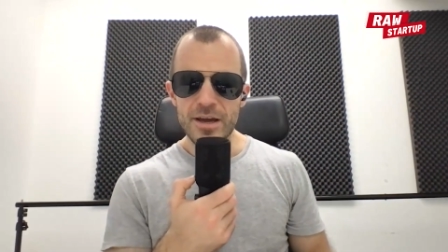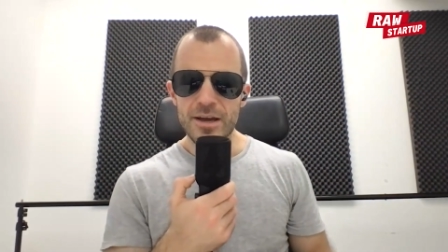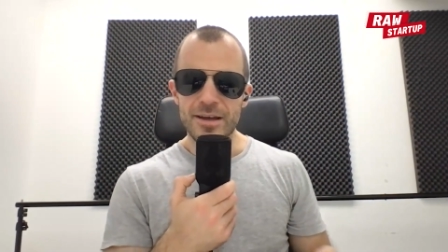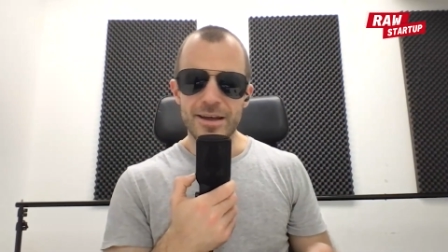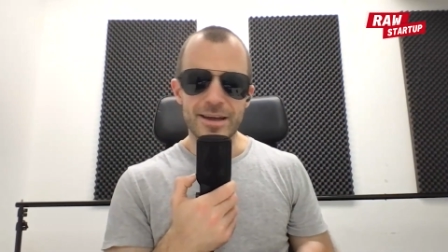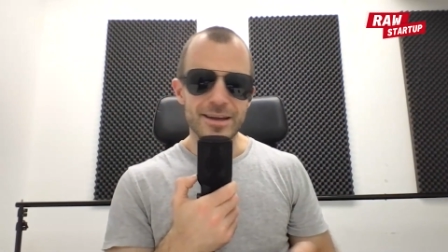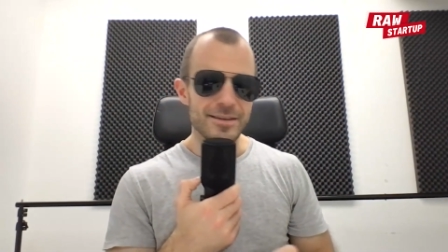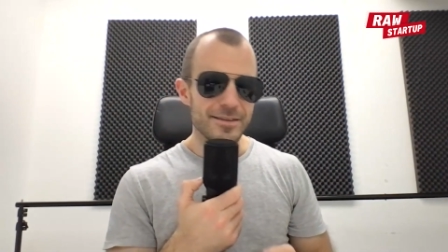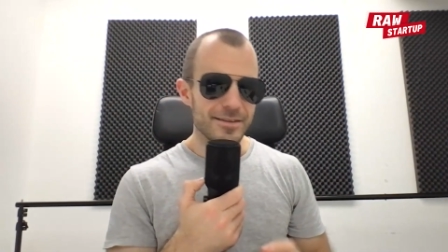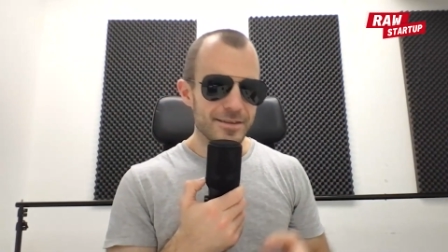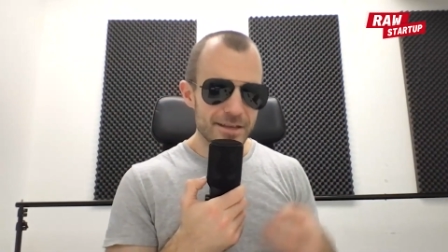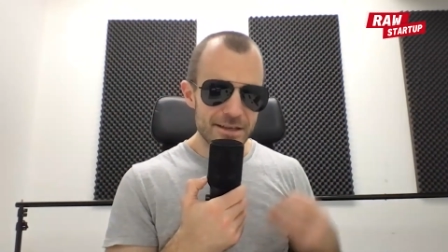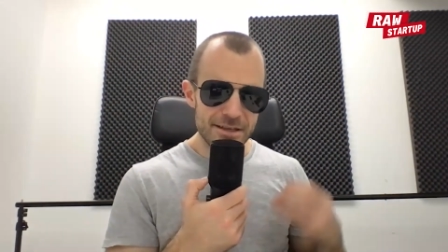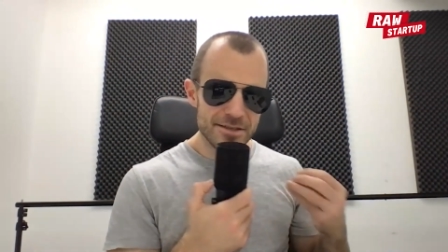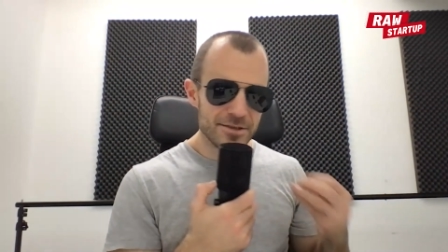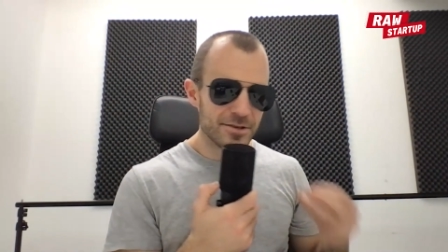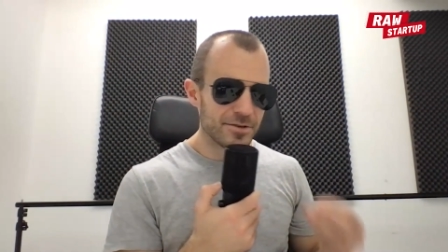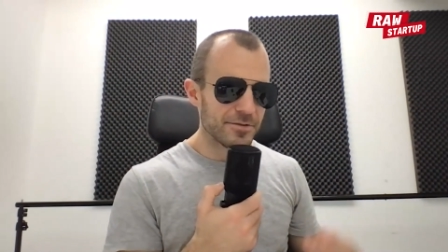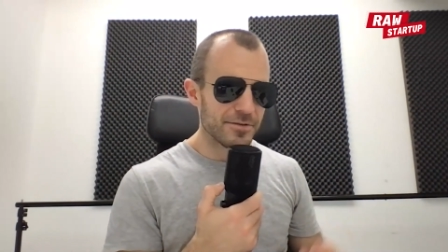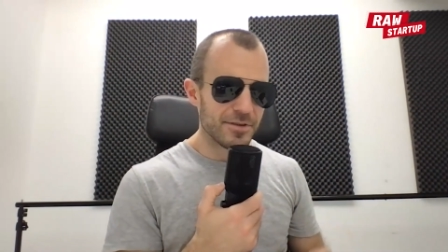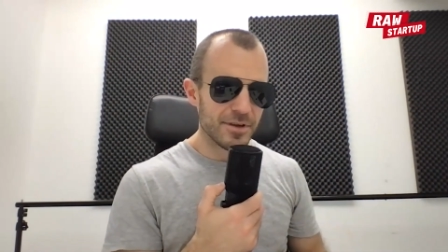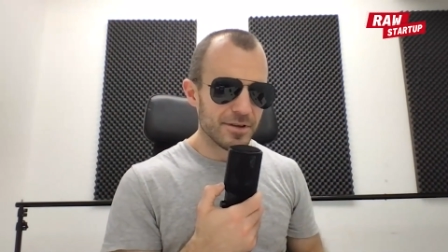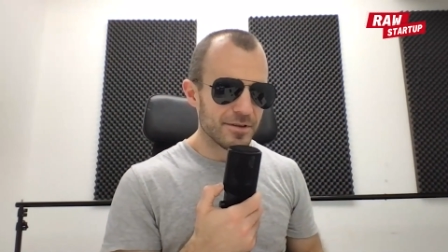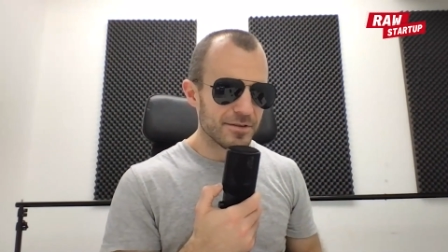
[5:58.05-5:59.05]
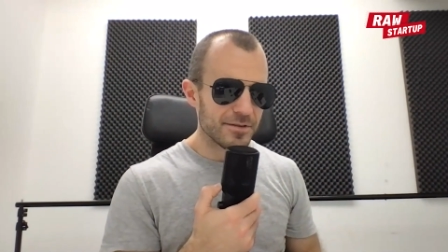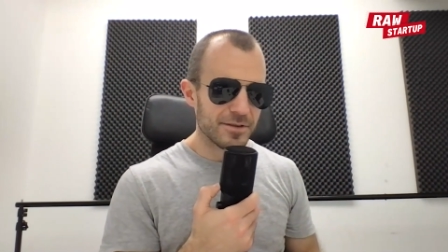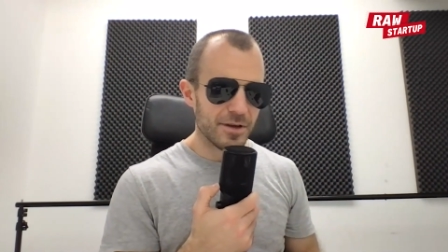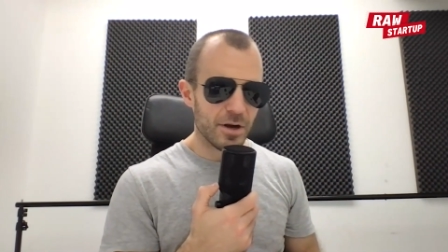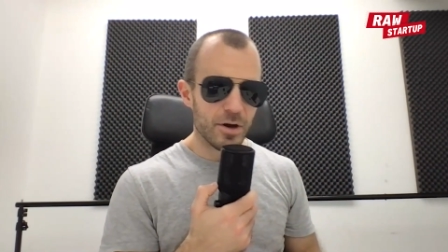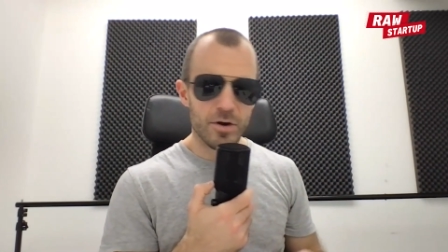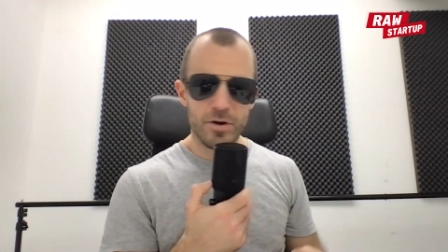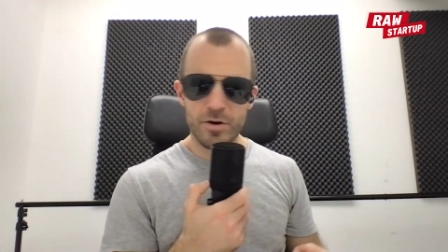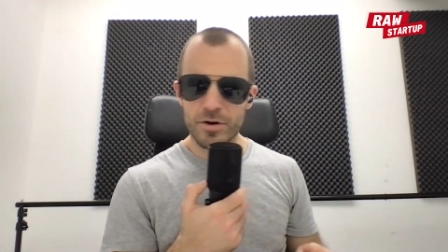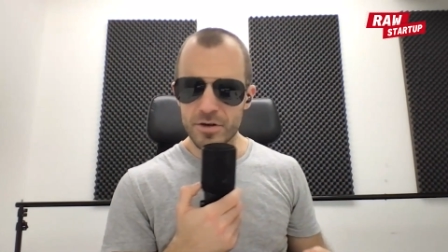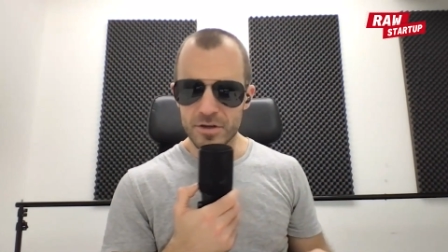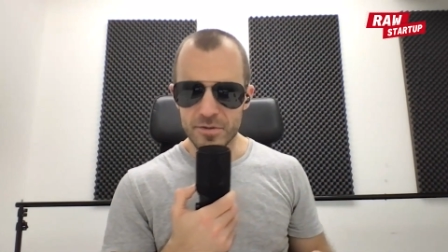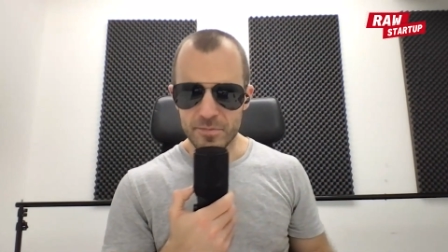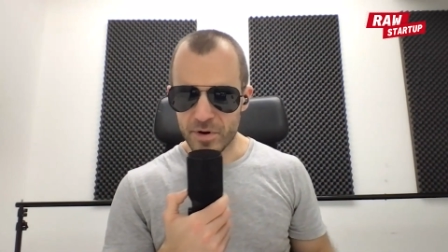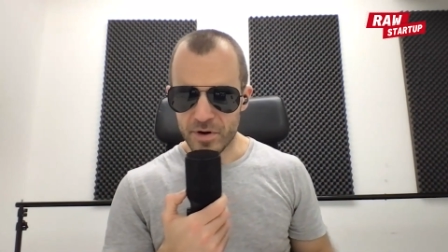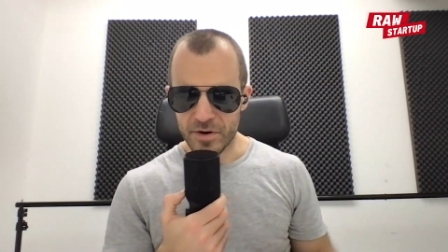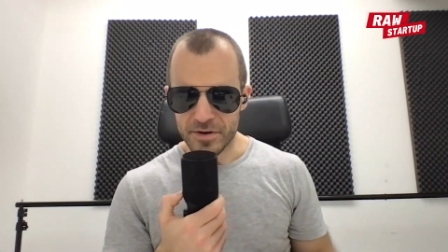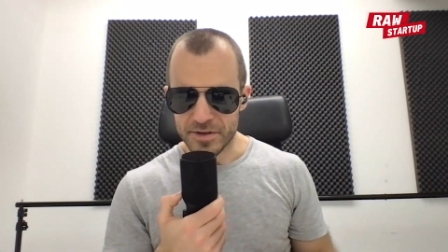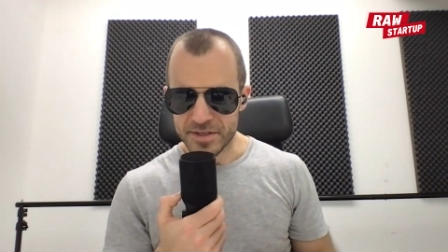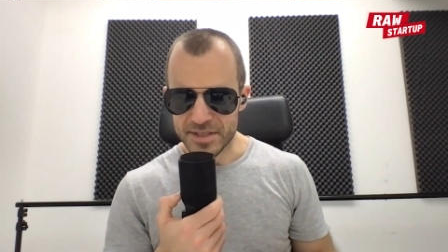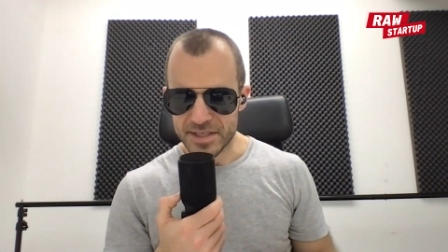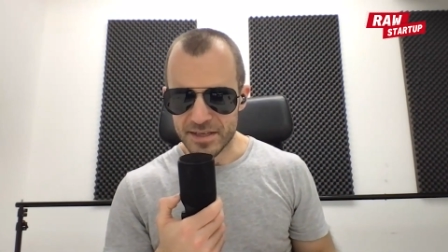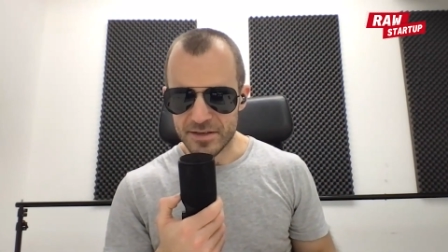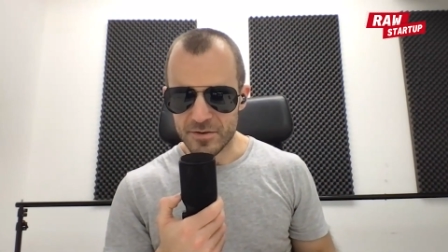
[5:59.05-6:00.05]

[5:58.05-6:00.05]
Like, these are the the hard parts,